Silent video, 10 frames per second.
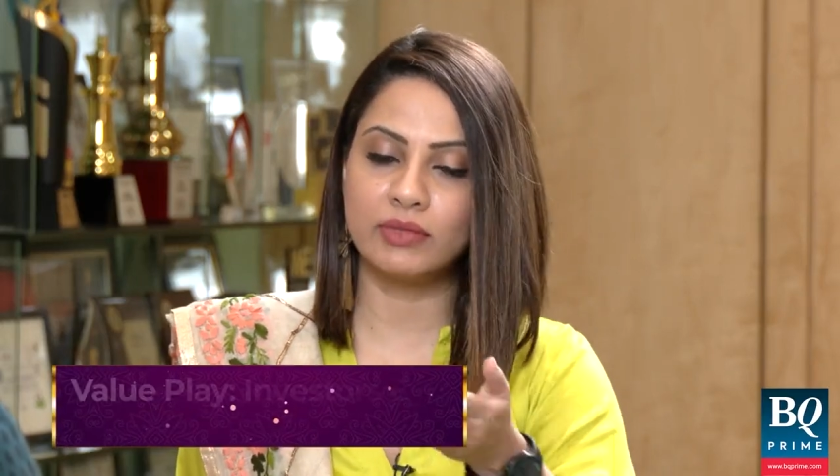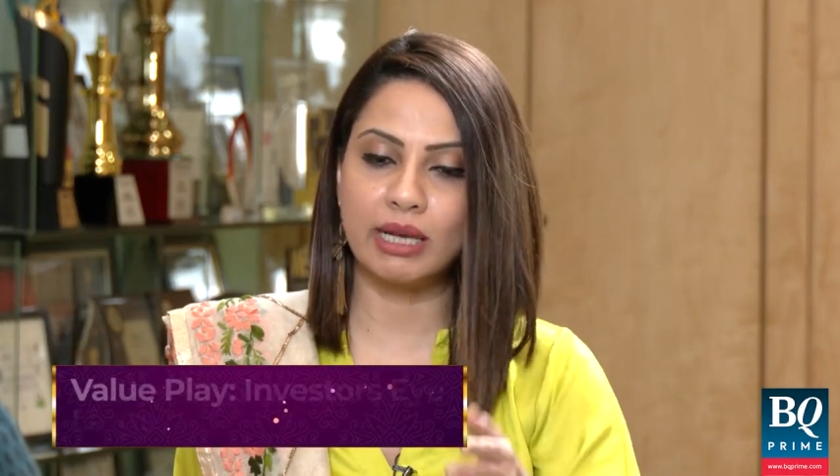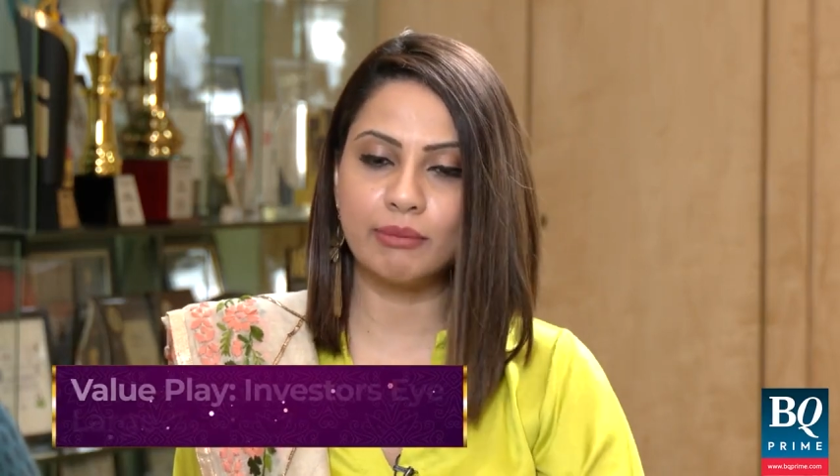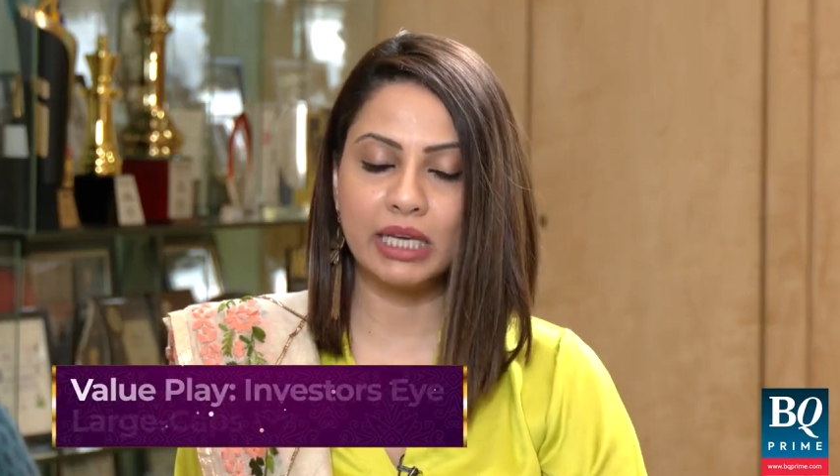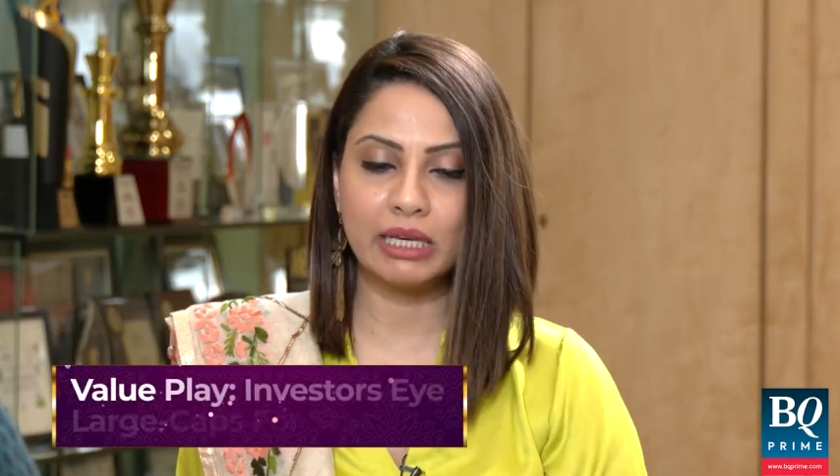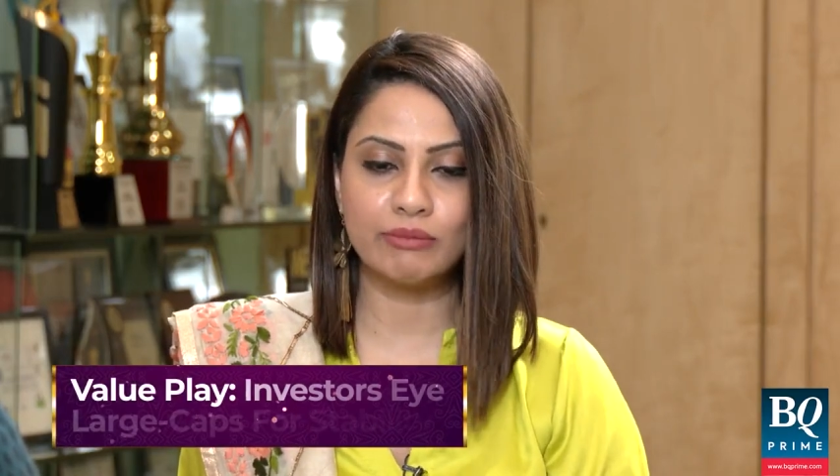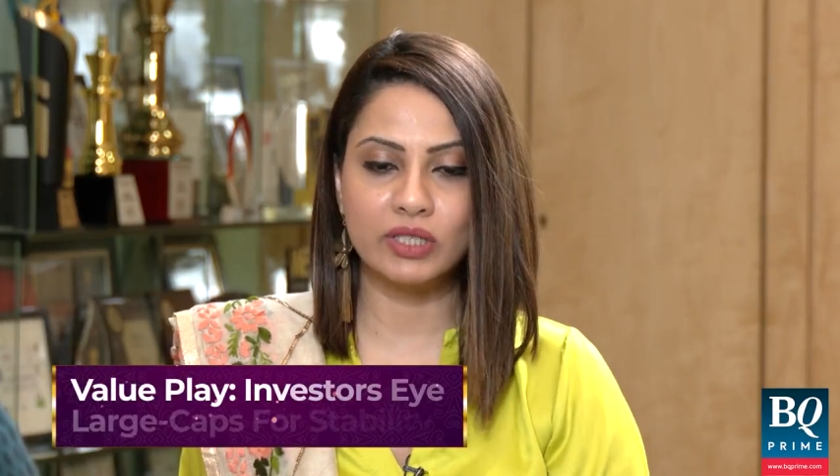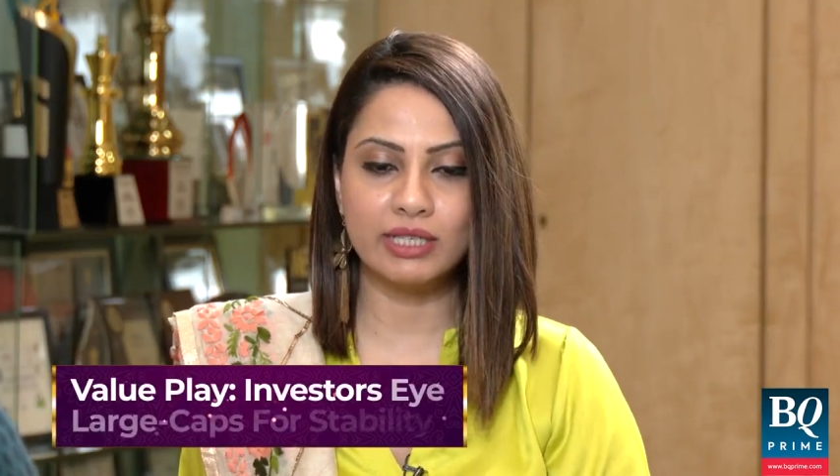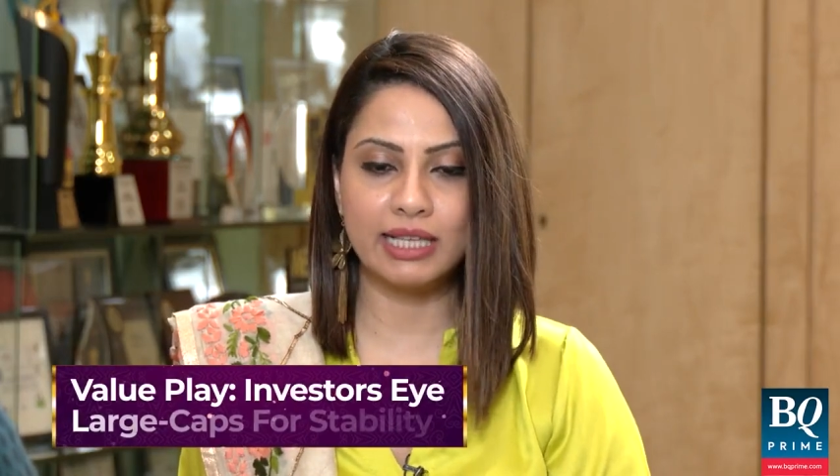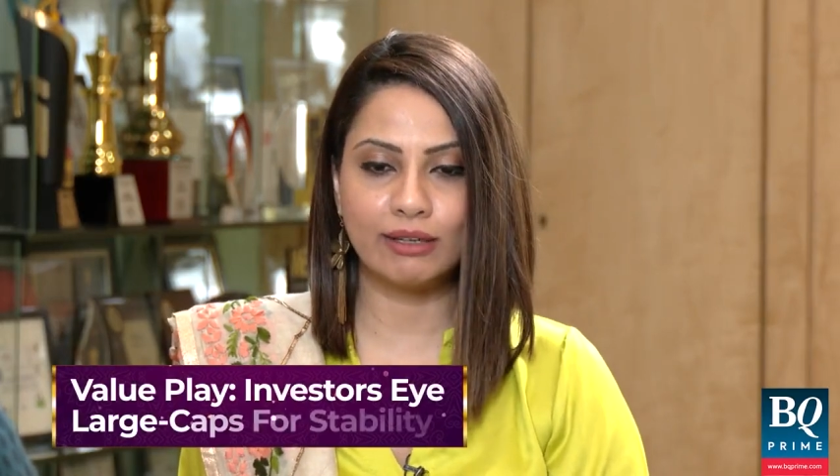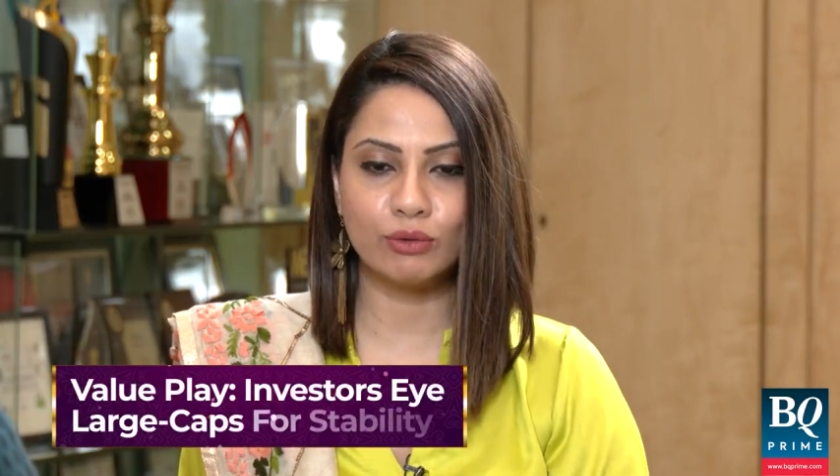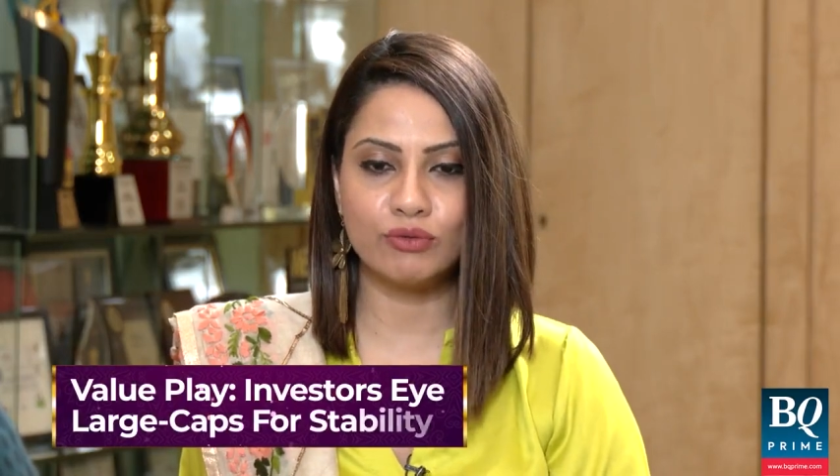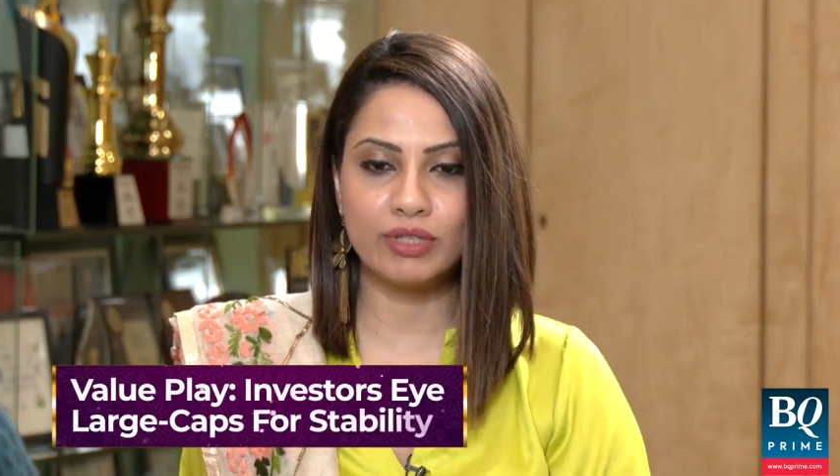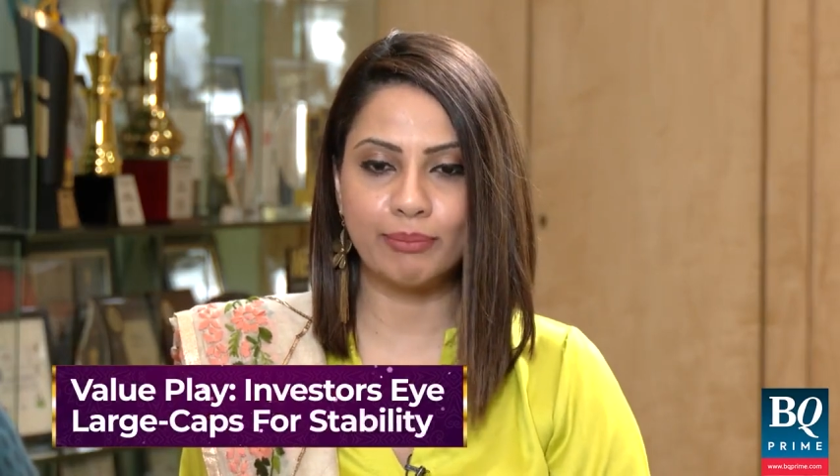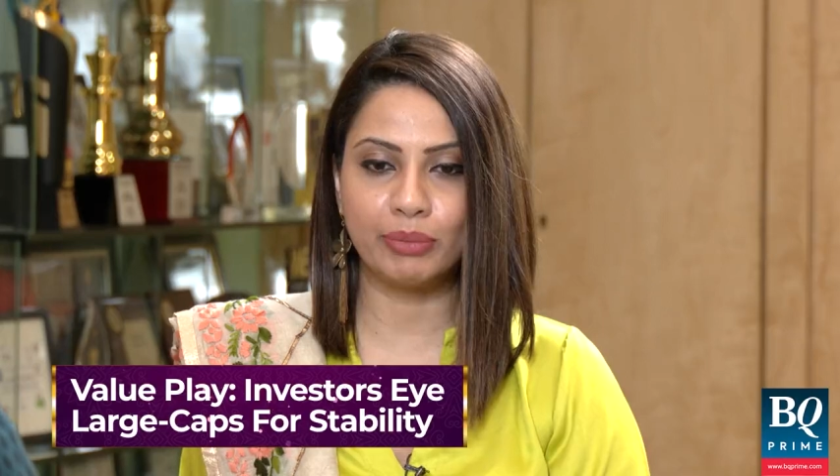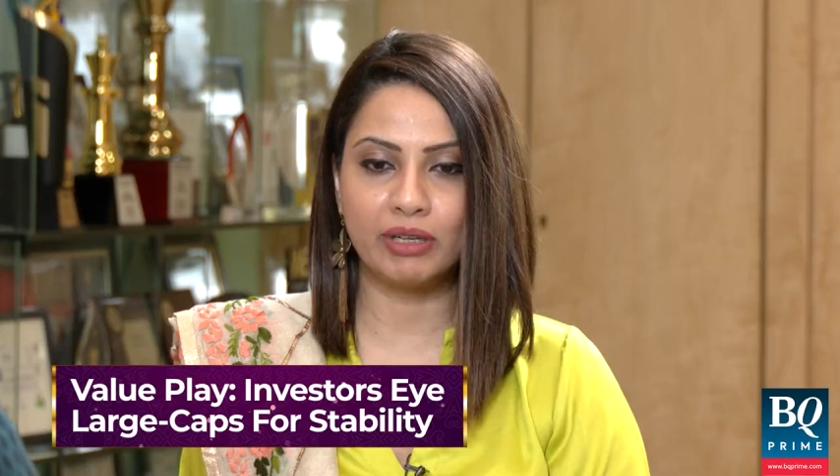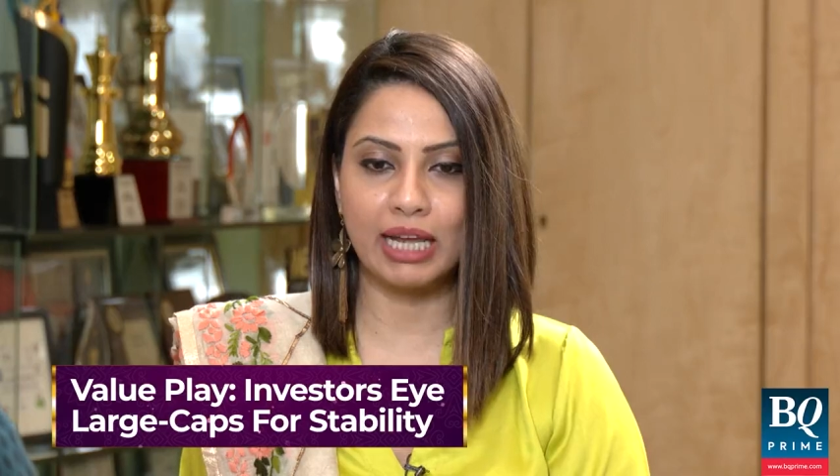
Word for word: some AMCs had to step in